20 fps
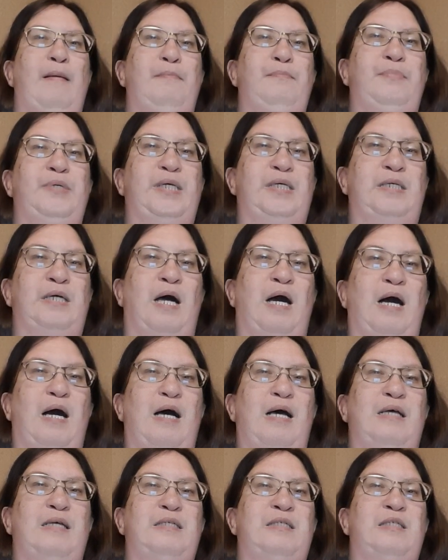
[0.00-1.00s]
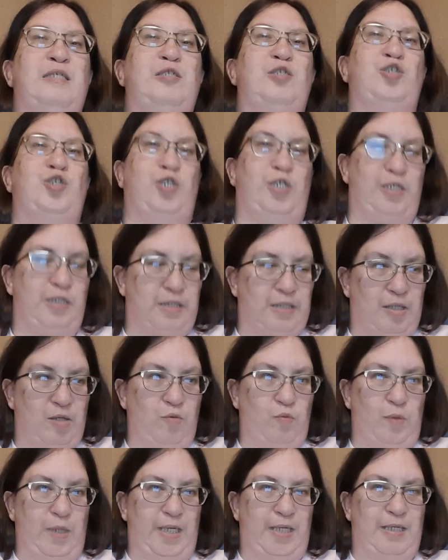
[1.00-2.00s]
because she's the
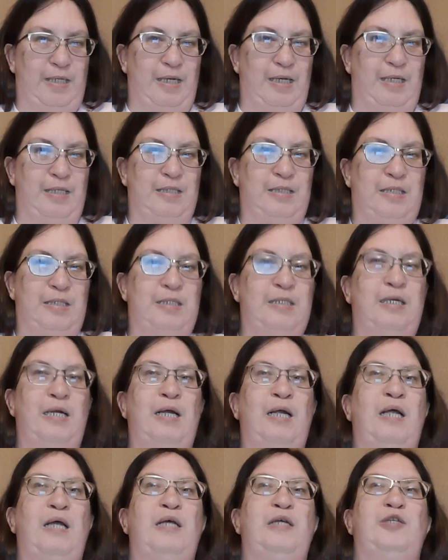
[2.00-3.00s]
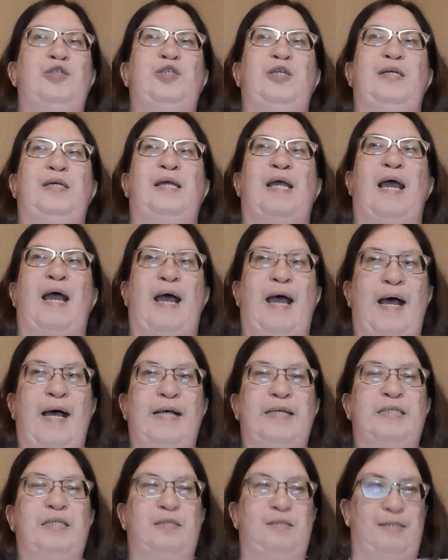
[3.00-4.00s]
weakest, she's
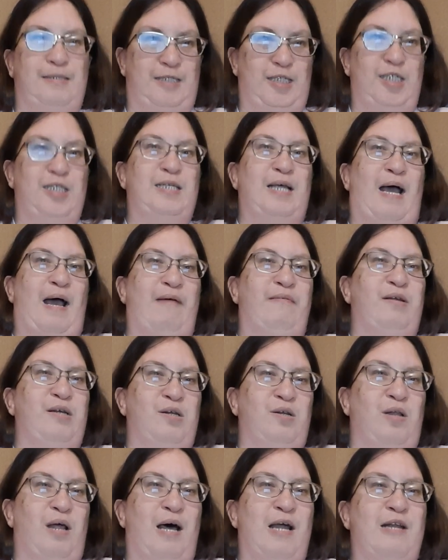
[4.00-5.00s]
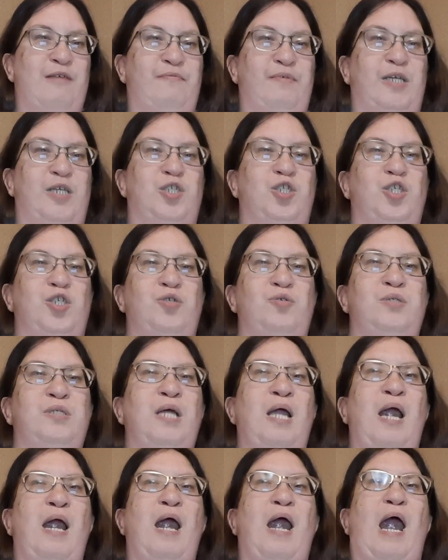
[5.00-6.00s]
having a lot of issues,
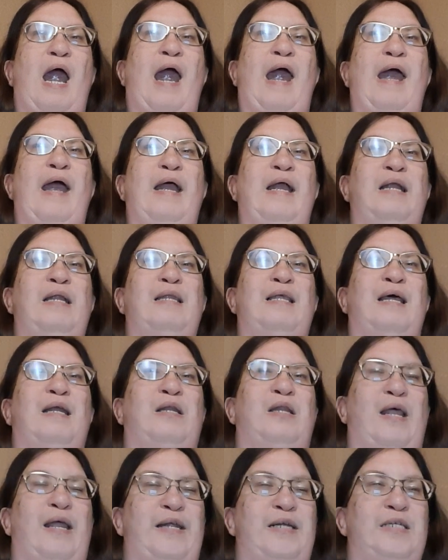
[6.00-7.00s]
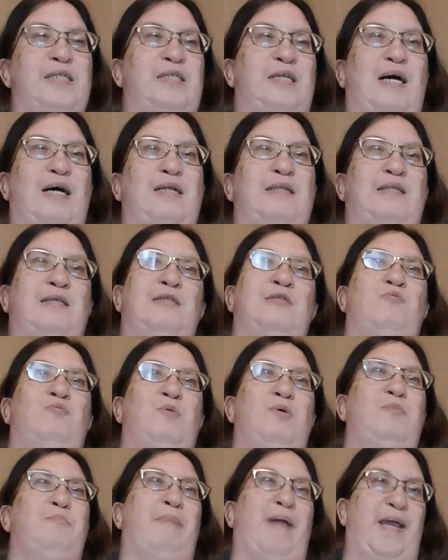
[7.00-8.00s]
and that they decide this
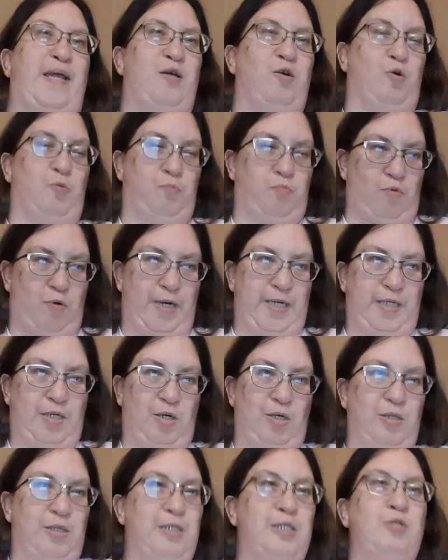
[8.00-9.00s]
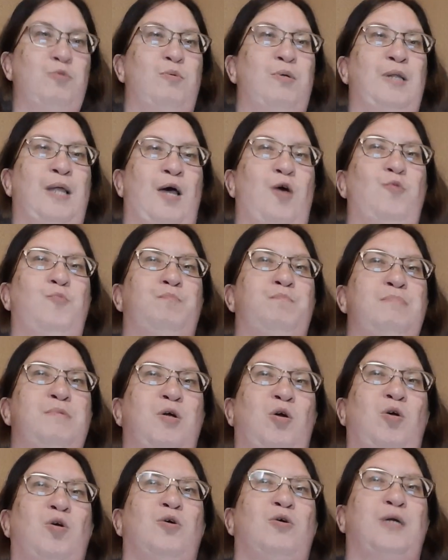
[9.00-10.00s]
will make or break her, this will help
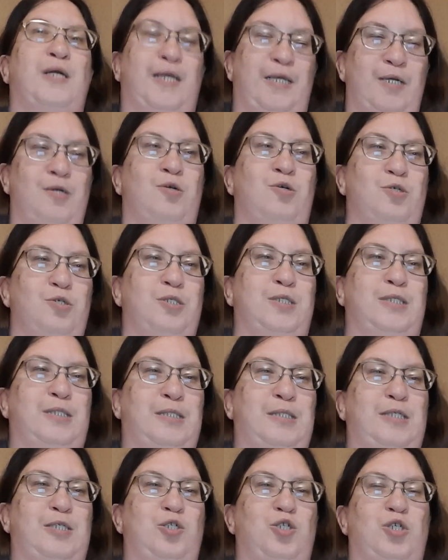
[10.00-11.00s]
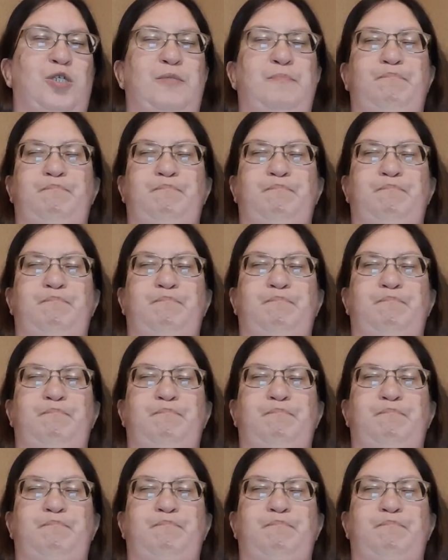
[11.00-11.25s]
her in her decision.